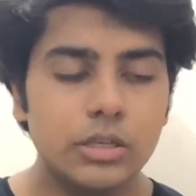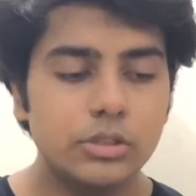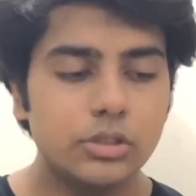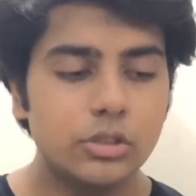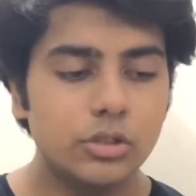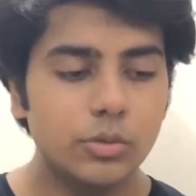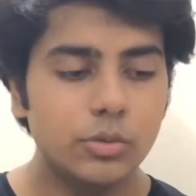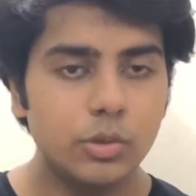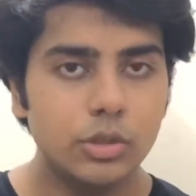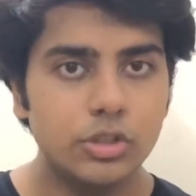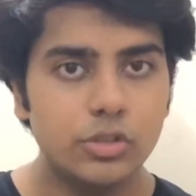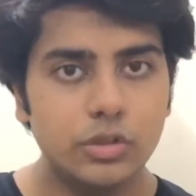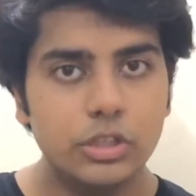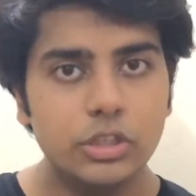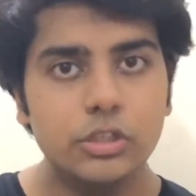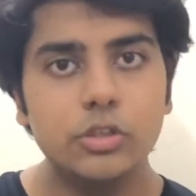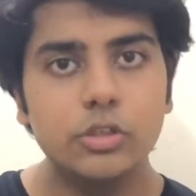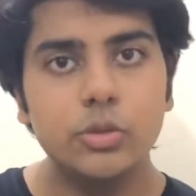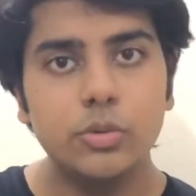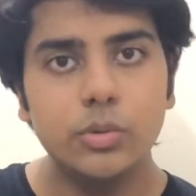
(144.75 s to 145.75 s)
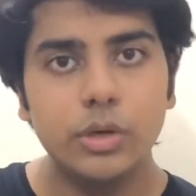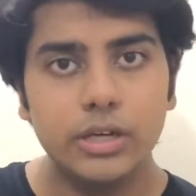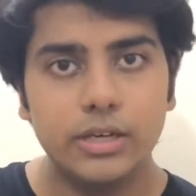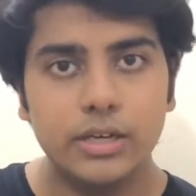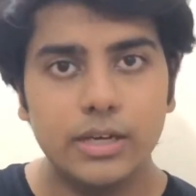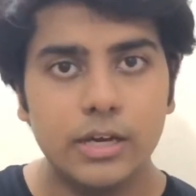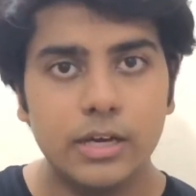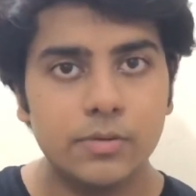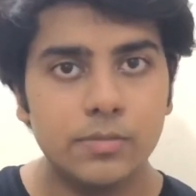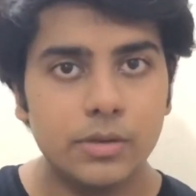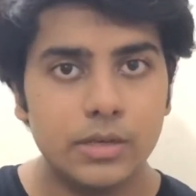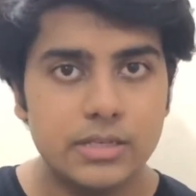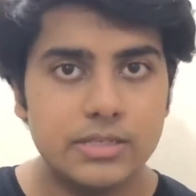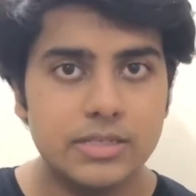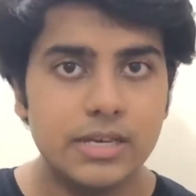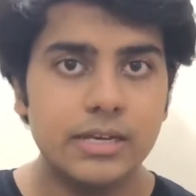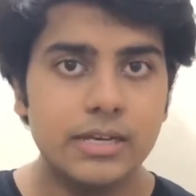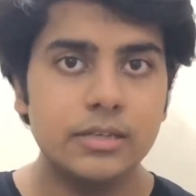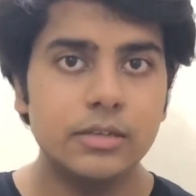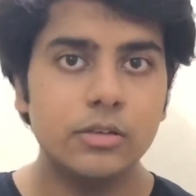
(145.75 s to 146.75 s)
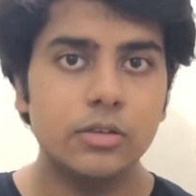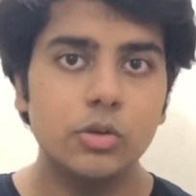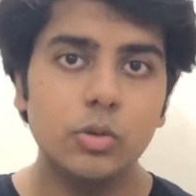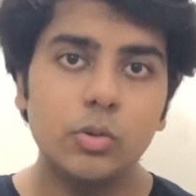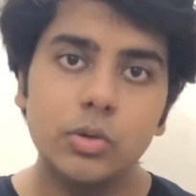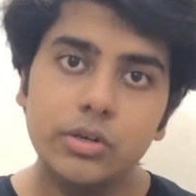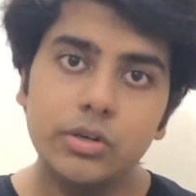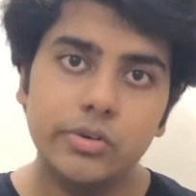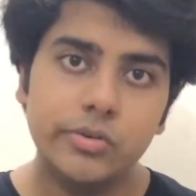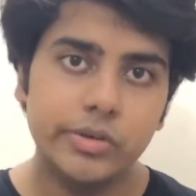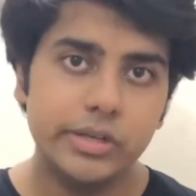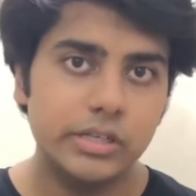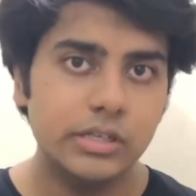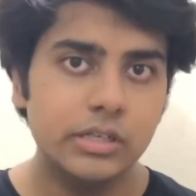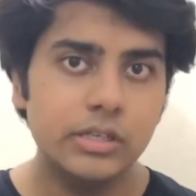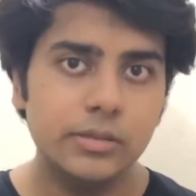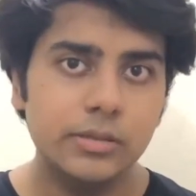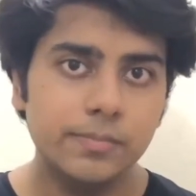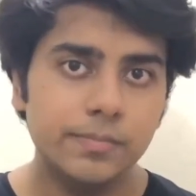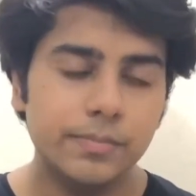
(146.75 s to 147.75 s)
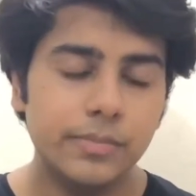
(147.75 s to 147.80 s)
So what you need to do right now is that go on Reddit.